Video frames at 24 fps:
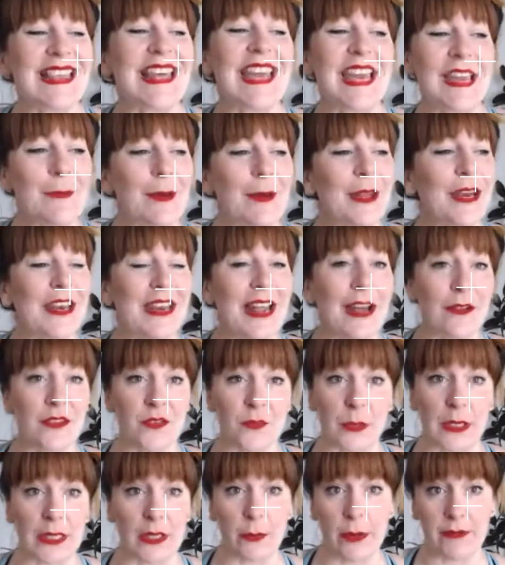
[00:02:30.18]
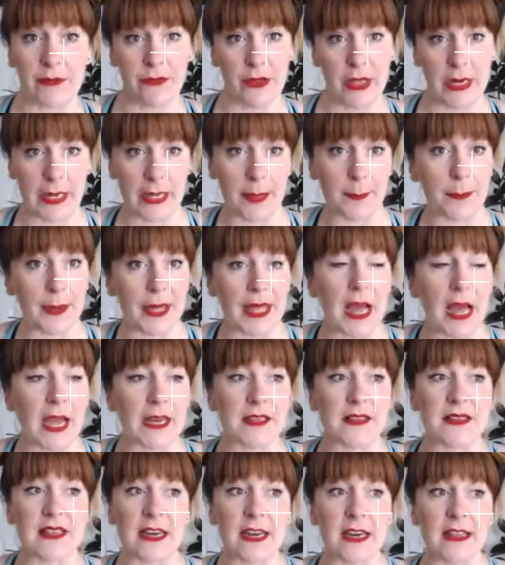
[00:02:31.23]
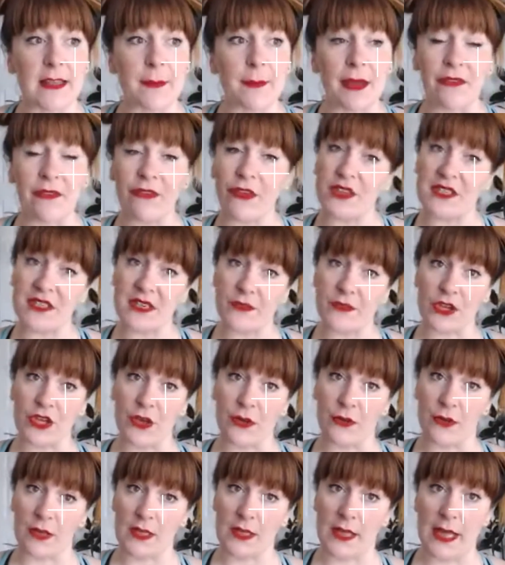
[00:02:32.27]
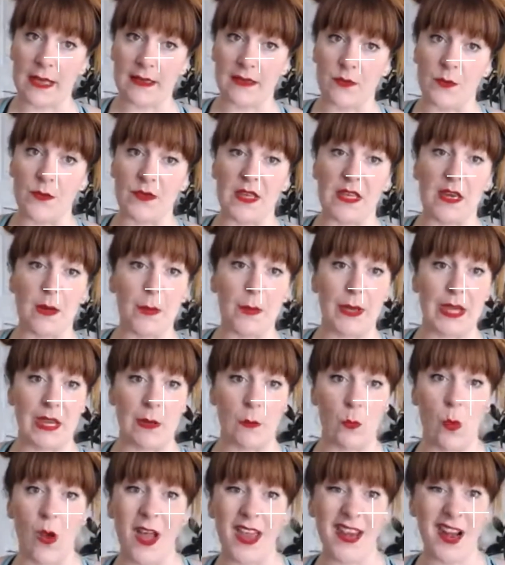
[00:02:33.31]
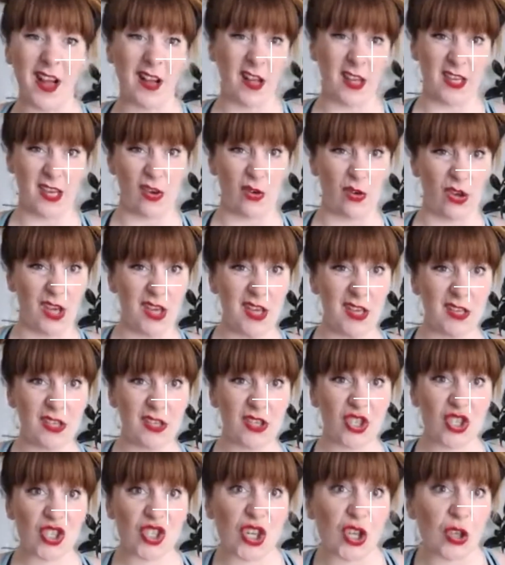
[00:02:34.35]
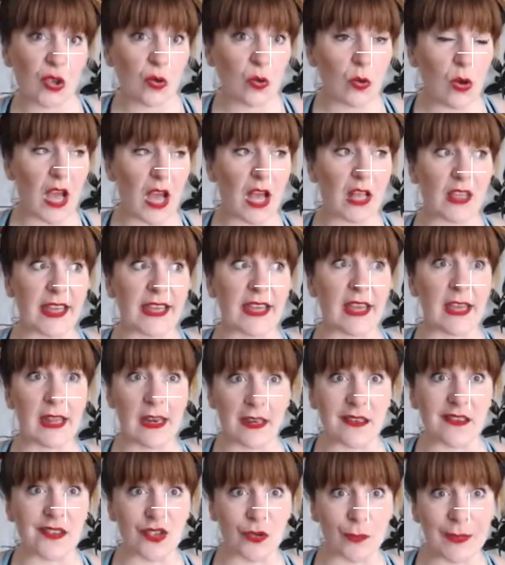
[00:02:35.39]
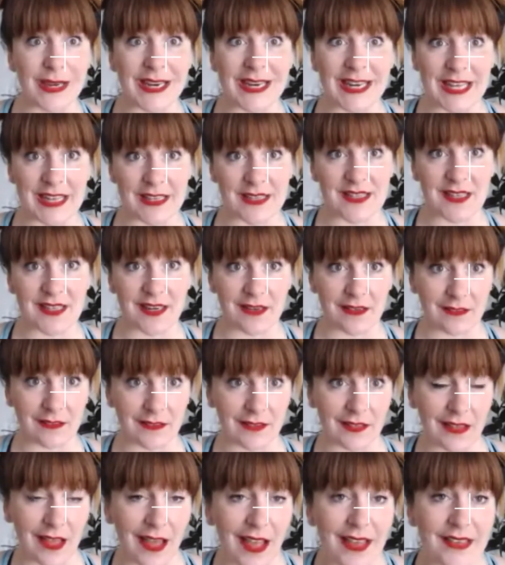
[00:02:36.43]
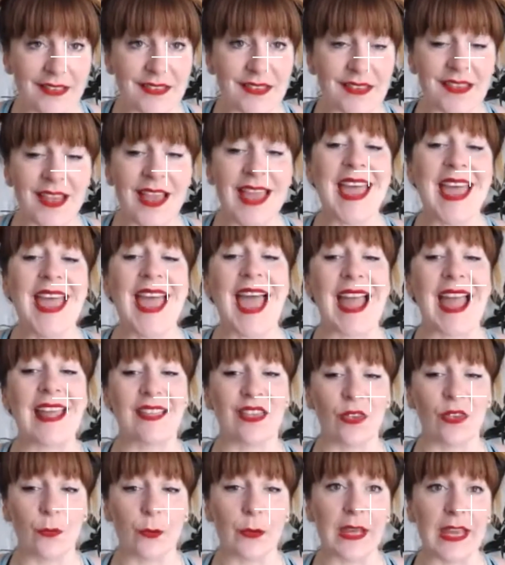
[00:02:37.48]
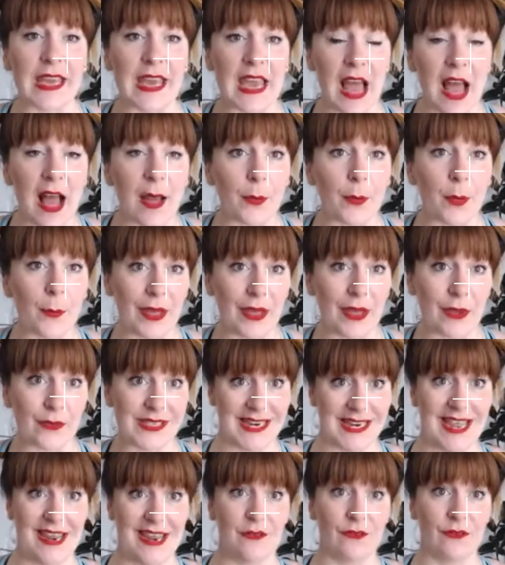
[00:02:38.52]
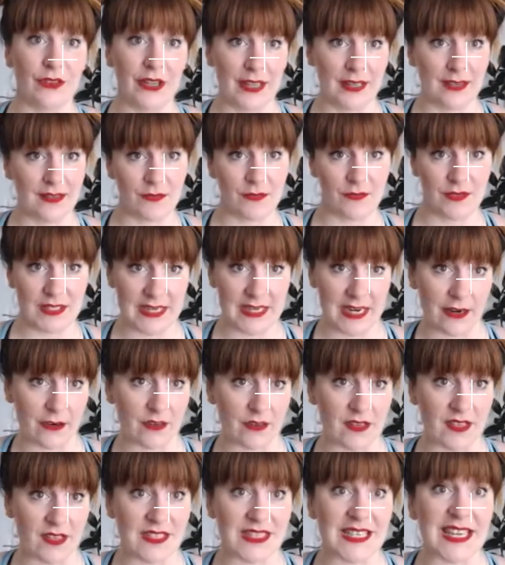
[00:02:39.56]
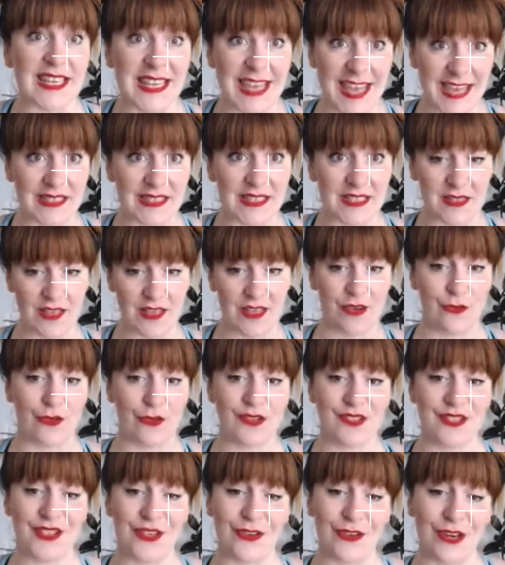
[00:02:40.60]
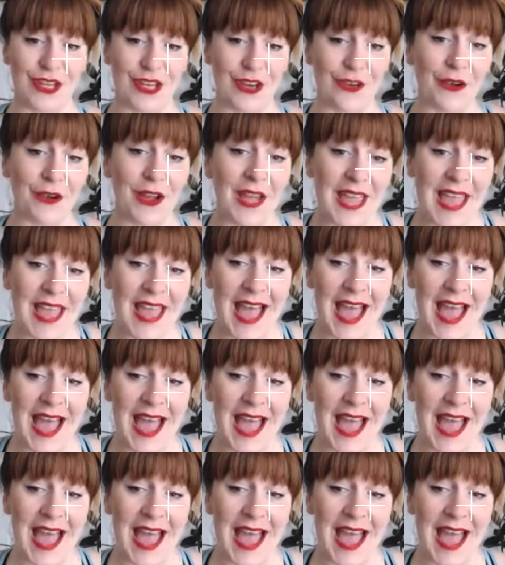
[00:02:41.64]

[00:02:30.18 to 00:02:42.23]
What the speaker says: thinking about it now, it's really quite funny, but I decided that my first ever yoga class was going to be 1, hot yoga, 2, like an intermediate style class, and 3, up about 10 flights of stairs to get to the yoga studio.